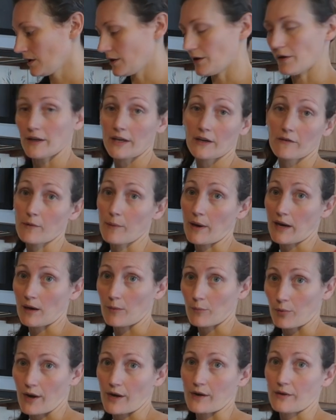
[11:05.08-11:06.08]
you know, like if you're
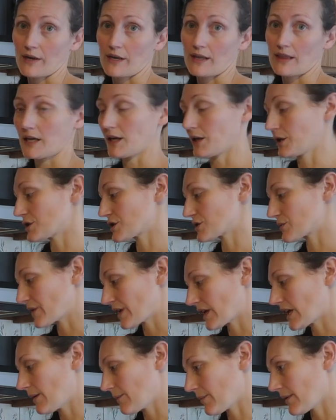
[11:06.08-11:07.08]
making bread or anything, you just
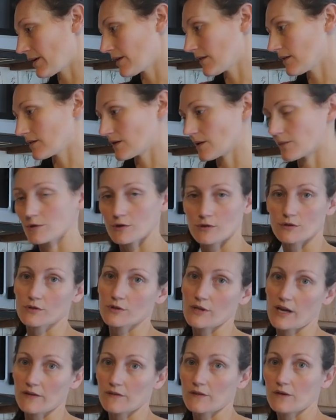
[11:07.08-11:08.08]
want to keep it, the
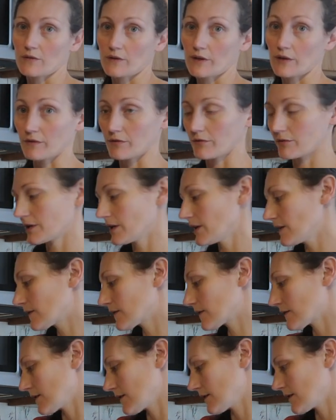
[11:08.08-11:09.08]
temperatures down so you don't kill your
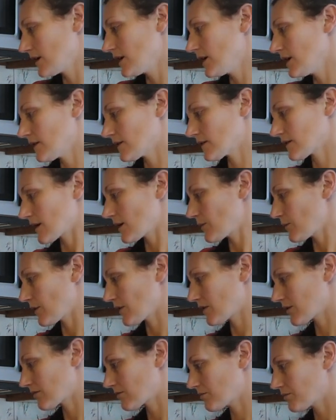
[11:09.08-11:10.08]
yeast. And same
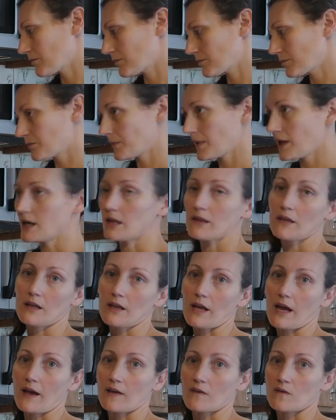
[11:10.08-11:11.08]
with
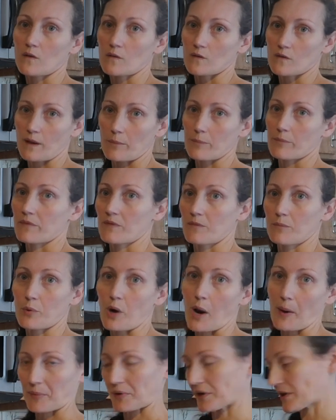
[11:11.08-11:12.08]
anything that has those types of
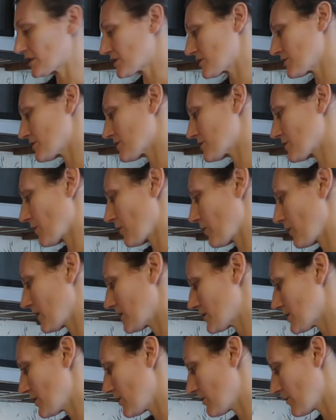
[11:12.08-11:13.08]
properties. You just don't
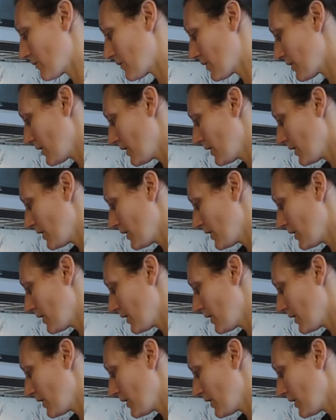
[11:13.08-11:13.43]
want to